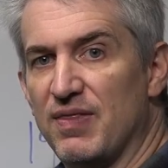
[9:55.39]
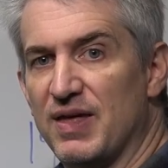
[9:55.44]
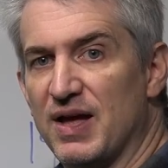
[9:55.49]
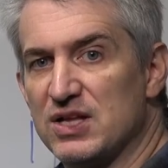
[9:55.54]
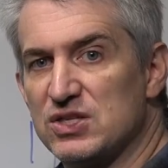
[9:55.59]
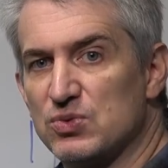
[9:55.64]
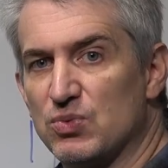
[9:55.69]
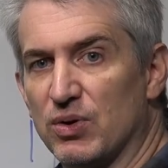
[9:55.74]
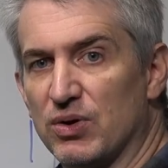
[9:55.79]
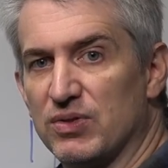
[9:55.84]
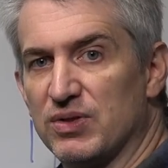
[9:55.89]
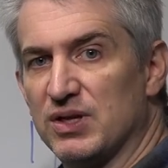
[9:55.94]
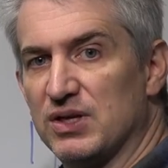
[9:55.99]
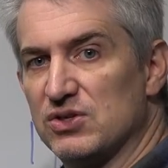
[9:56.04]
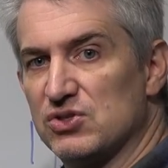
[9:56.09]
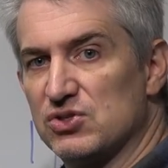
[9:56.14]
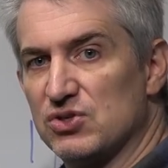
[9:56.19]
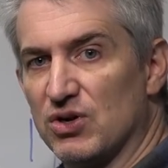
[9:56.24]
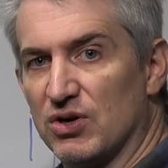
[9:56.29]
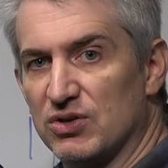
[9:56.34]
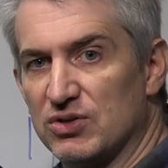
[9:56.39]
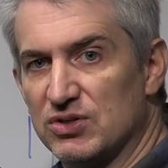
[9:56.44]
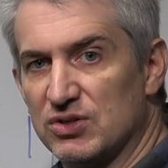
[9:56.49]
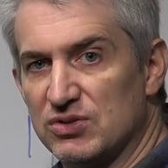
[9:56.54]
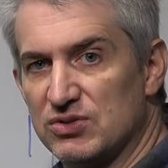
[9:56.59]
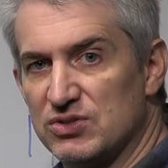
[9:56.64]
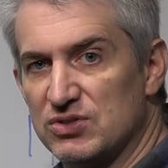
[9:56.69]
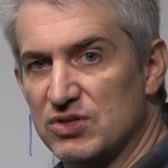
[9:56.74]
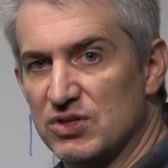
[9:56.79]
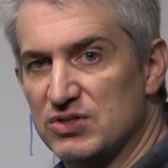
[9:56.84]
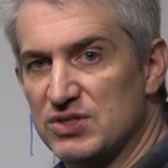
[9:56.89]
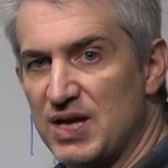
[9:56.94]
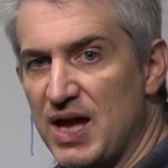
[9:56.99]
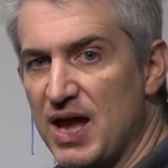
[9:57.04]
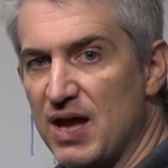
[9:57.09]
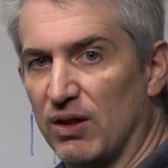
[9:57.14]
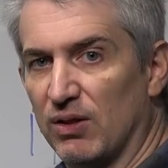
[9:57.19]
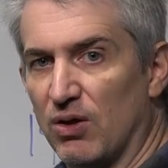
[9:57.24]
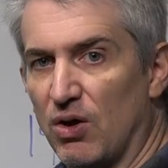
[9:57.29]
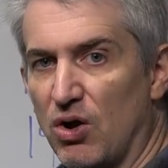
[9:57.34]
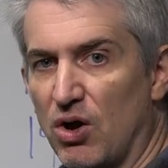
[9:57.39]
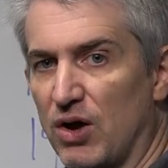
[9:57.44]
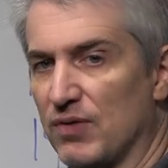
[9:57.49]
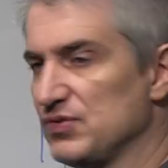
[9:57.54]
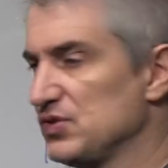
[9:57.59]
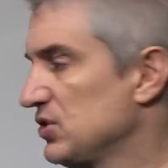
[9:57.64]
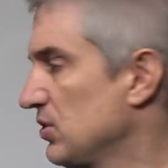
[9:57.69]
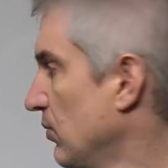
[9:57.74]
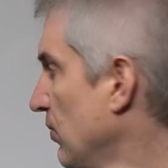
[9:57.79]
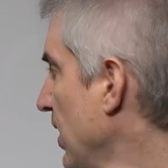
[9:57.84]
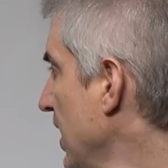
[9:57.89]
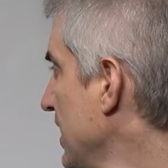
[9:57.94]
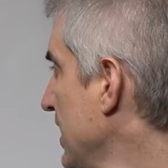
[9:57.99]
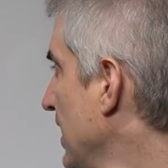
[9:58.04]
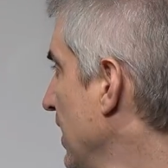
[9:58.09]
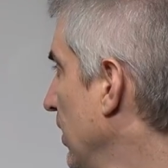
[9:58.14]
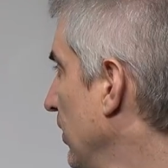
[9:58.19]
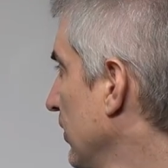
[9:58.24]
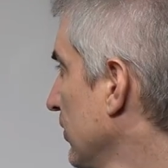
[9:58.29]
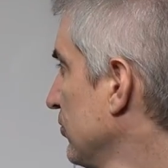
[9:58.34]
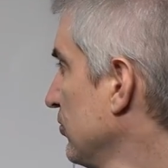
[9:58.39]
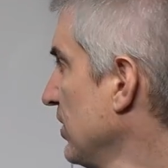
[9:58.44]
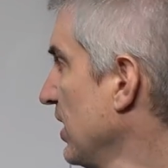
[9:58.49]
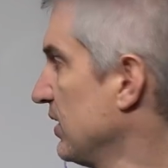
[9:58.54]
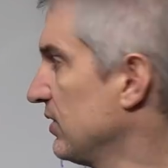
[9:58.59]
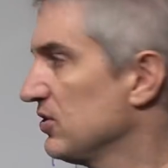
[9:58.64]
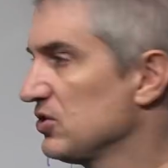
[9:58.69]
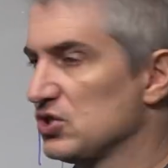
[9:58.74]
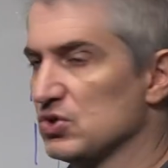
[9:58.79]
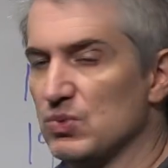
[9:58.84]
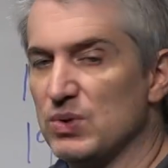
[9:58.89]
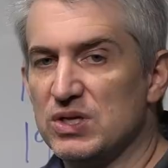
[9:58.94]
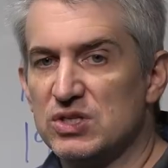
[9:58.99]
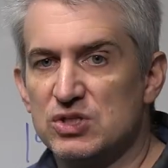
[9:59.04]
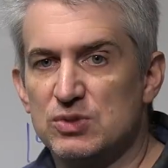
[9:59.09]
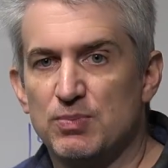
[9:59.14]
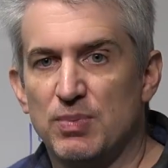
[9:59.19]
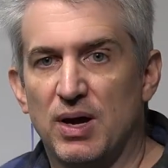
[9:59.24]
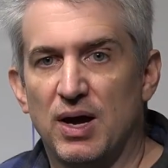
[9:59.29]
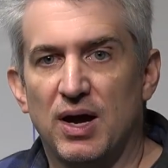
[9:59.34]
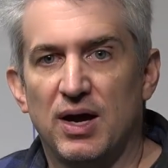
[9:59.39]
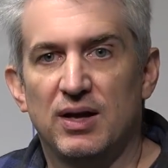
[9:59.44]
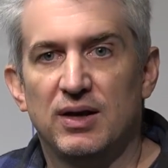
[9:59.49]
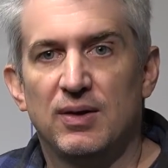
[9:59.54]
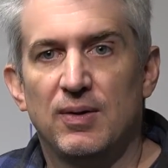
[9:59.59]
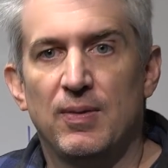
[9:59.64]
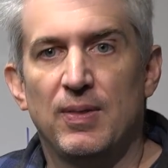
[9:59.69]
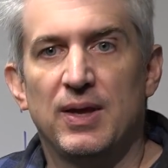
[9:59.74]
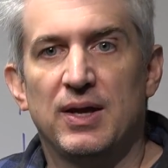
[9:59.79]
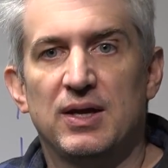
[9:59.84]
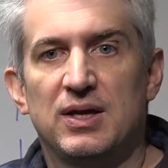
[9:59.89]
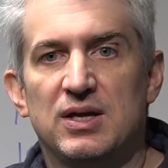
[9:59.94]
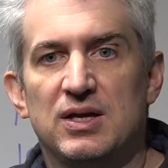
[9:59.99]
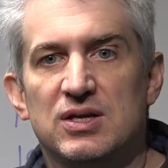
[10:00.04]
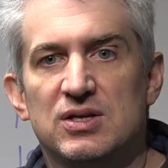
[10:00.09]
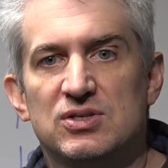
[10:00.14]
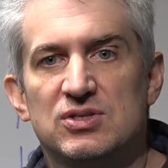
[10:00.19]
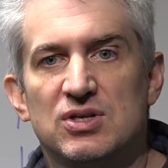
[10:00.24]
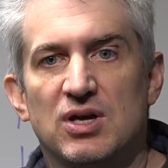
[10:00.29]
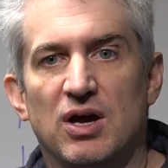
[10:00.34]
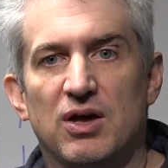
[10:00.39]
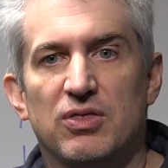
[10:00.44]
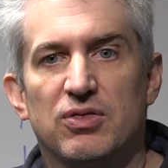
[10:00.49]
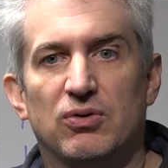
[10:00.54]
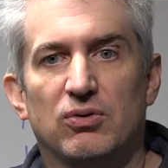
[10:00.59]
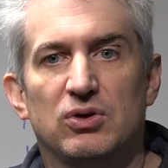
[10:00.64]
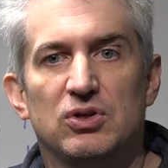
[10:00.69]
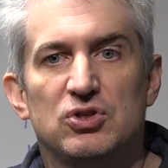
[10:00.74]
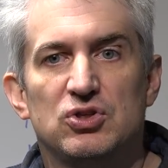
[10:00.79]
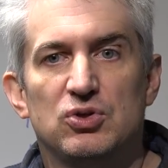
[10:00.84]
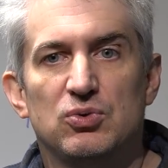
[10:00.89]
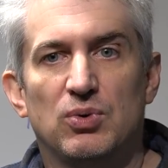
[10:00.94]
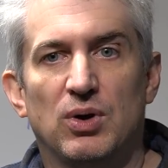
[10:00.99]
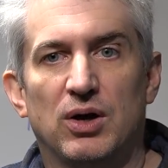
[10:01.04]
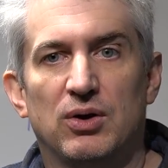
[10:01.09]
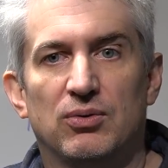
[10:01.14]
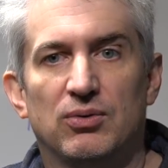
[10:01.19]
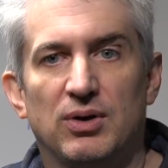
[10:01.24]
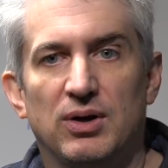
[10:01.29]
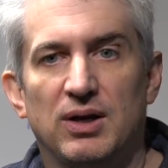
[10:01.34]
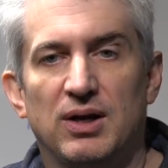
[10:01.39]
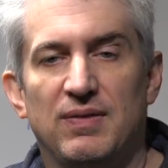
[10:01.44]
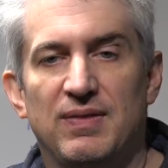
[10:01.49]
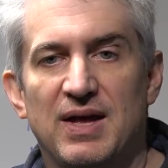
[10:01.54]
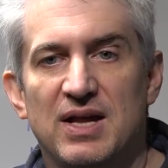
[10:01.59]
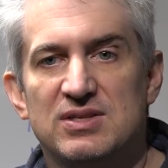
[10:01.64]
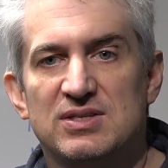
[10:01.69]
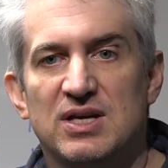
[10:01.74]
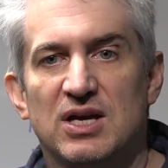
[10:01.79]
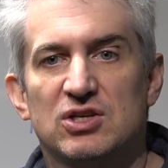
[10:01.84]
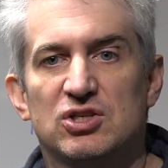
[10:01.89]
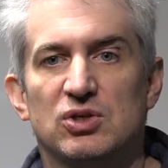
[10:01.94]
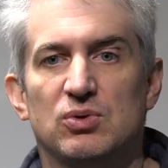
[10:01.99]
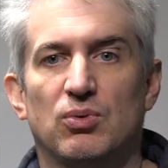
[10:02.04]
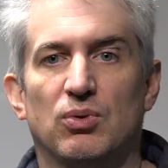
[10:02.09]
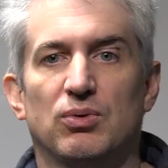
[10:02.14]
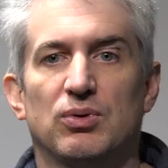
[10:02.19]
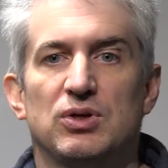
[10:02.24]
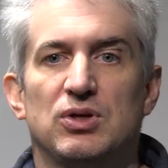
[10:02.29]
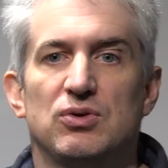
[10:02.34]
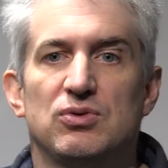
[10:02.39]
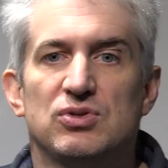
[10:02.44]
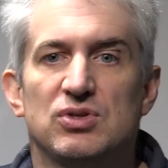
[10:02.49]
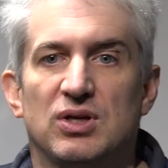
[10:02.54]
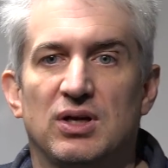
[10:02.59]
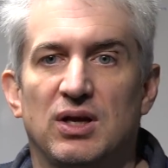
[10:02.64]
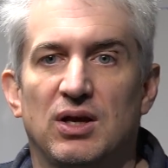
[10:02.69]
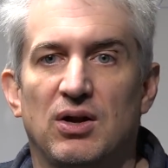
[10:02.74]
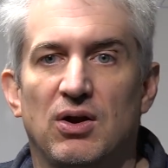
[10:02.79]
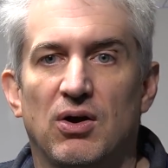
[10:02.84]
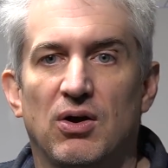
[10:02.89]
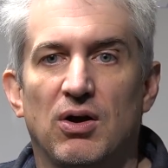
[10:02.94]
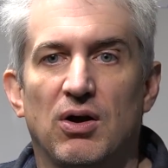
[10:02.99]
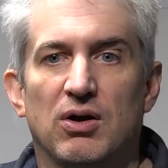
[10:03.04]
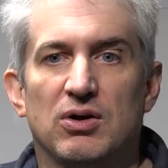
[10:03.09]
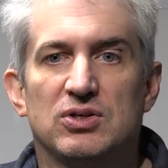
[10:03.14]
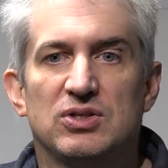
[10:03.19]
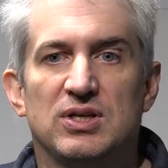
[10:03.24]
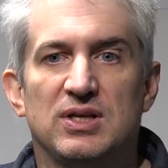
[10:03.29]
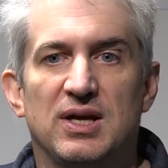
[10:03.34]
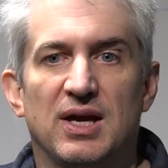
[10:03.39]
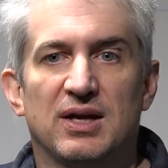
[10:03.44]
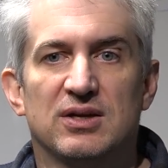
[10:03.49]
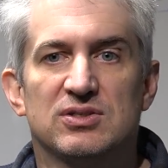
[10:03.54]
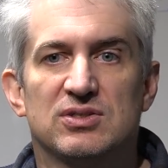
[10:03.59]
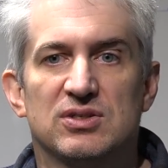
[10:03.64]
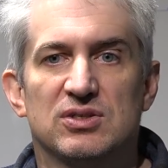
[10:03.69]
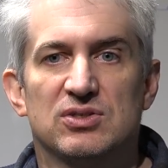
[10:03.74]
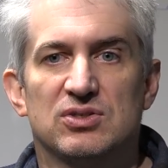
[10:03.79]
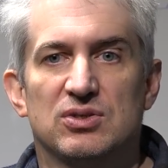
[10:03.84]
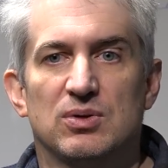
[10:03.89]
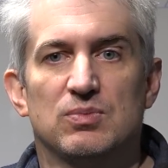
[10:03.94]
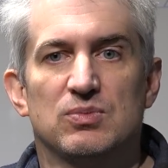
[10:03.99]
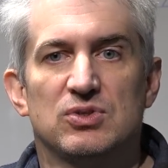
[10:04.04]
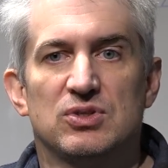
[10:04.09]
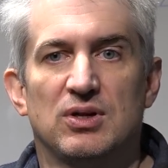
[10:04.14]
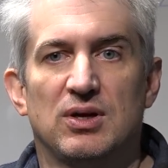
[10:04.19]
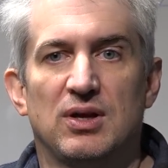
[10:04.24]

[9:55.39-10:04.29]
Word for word: that's where things start to, to tail off so right now it looks like the sweet spot is uh, 3200, and that's actually what we're using in our RTX systems